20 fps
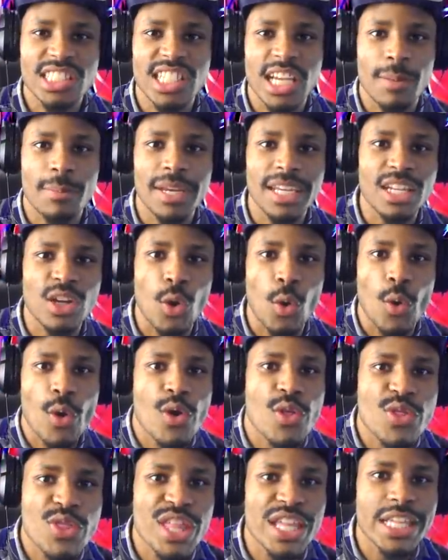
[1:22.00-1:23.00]
summon
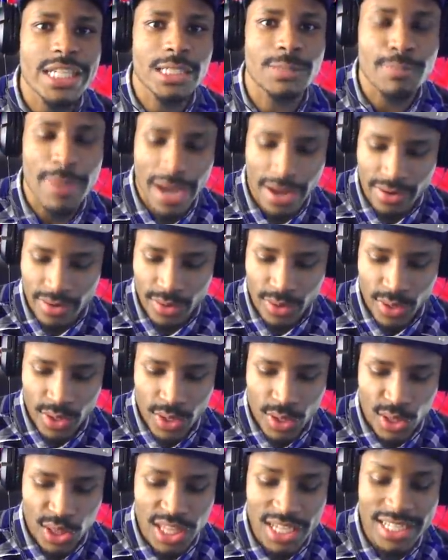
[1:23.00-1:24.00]
on this banner.
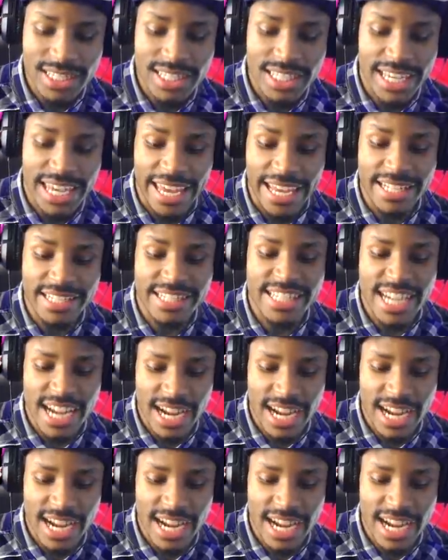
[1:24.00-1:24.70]
Look at the end